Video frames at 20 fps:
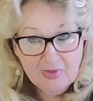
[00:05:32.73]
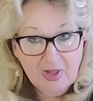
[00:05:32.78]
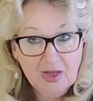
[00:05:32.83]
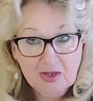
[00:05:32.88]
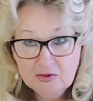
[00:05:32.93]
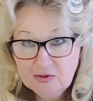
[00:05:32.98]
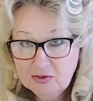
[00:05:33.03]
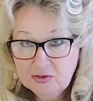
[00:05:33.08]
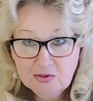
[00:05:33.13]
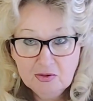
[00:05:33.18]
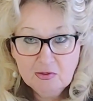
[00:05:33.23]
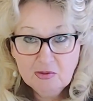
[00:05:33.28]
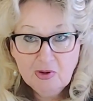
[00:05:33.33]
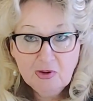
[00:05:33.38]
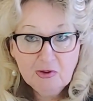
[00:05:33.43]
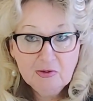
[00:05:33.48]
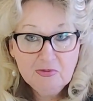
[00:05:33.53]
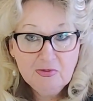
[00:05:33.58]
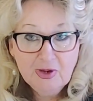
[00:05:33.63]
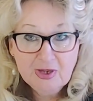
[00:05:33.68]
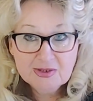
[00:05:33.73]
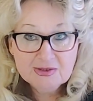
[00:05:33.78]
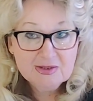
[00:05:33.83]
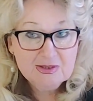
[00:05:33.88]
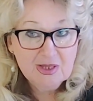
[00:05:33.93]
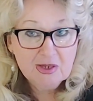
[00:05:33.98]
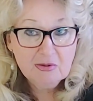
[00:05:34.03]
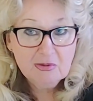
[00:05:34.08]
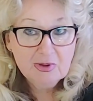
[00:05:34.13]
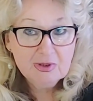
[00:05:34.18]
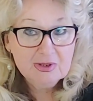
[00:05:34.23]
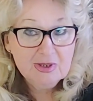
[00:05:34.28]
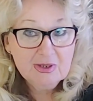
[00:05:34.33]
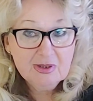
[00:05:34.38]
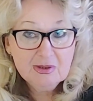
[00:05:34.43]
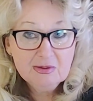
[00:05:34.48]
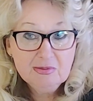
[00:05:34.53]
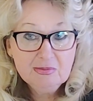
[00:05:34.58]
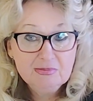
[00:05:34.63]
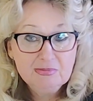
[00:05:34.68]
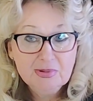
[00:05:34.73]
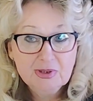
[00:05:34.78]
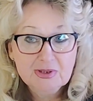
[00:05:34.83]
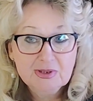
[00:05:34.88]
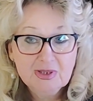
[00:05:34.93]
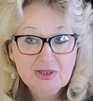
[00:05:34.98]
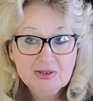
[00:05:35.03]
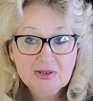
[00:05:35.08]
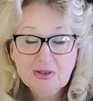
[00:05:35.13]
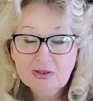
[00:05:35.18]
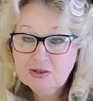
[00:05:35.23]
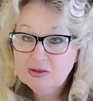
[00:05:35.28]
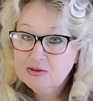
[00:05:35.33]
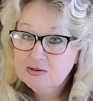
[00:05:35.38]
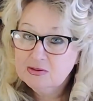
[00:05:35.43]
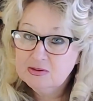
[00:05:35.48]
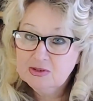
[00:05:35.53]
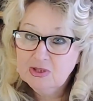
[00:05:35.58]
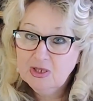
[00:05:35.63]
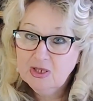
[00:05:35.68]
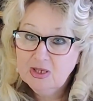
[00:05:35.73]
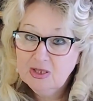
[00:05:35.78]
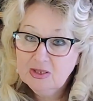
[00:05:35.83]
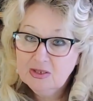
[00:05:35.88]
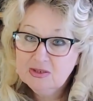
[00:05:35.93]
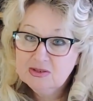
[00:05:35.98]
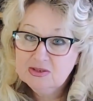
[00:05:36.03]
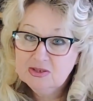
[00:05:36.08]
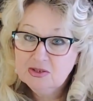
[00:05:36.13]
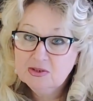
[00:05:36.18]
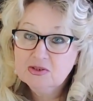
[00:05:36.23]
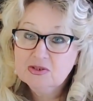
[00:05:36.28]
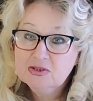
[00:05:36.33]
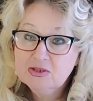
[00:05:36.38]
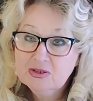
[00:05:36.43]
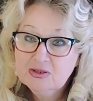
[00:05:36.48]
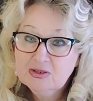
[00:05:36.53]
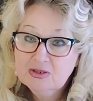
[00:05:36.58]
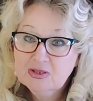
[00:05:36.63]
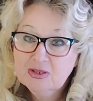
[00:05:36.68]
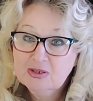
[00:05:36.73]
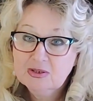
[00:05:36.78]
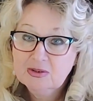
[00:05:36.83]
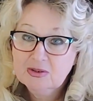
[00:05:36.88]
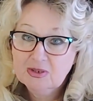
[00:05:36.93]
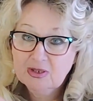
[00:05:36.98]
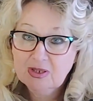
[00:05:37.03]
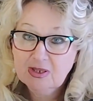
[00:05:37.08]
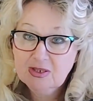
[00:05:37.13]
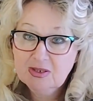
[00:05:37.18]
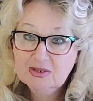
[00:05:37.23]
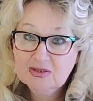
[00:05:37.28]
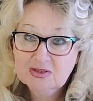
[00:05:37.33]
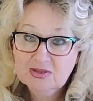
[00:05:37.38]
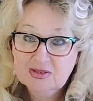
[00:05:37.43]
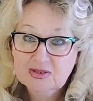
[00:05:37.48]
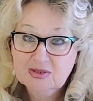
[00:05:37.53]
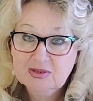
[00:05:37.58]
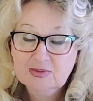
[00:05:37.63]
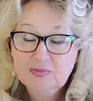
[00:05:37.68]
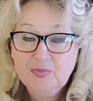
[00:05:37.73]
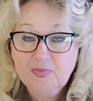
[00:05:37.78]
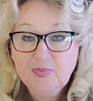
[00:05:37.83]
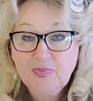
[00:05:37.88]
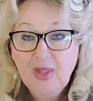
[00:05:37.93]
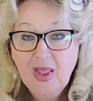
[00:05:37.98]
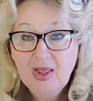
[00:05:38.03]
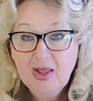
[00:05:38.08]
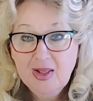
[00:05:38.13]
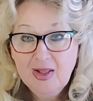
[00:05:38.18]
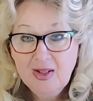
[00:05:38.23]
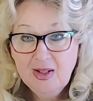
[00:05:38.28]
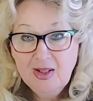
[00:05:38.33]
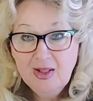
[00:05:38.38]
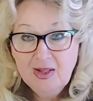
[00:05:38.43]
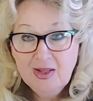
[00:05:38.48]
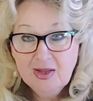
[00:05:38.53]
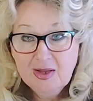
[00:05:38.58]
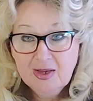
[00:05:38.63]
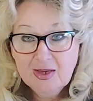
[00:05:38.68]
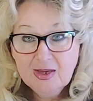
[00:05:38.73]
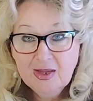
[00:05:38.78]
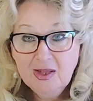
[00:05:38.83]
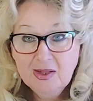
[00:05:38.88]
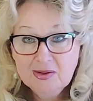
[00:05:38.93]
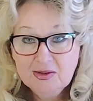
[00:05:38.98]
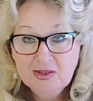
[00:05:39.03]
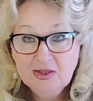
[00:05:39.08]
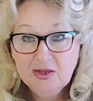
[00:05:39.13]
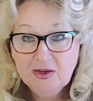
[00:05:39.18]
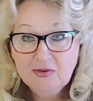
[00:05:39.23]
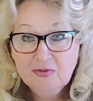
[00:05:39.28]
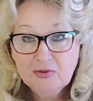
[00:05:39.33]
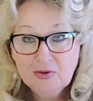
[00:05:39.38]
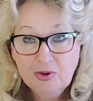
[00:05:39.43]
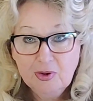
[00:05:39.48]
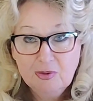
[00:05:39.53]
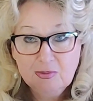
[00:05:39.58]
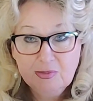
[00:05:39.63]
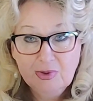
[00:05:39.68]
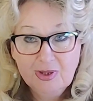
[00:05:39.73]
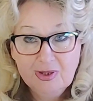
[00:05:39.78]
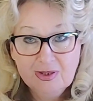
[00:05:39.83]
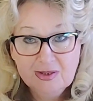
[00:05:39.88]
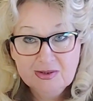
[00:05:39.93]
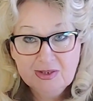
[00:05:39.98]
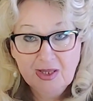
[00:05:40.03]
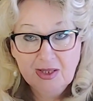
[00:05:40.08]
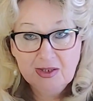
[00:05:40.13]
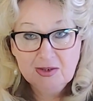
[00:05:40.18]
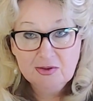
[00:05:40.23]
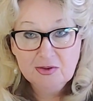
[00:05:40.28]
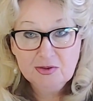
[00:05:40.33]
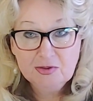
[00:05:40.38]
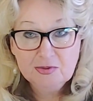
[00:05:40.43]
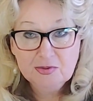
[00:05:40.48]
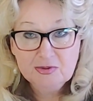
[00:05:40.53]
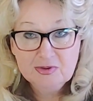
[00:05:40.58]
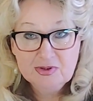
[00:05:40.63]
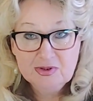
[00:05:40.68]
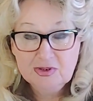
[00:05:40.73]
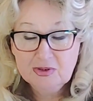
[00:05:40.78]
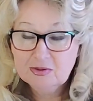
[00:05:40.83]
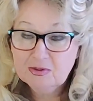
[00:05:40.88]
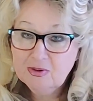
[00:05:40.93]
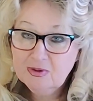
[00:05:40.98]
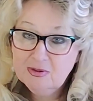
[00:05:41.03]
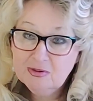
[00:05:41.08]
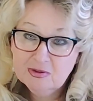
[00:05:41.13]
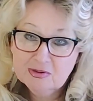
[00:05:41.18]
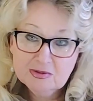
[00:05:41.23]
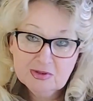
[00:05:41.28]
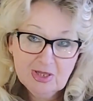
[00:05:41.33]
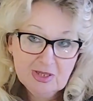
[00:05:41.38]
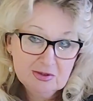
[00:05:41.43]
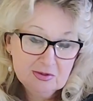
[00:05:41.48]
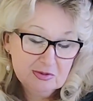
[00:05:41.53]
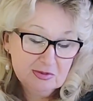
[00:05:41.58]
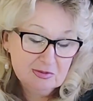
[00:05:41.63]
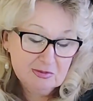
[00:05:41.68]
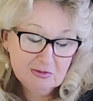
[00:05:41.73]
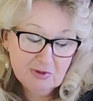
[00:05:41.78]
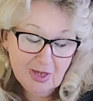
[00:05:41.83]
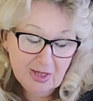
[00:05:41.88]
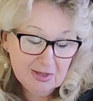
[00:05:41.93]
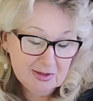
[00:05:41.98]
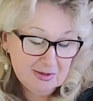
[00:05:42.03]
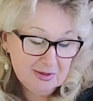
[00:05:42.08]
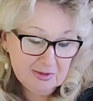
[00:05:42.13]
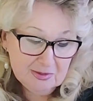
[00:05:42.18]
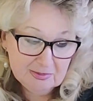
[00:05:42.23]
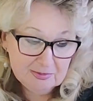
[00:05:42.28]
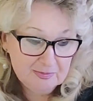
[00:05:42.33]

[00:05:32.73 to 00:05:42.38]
I don't know how fast they were there, but the surgeon is counting from 10 to 0 or 10 to 1.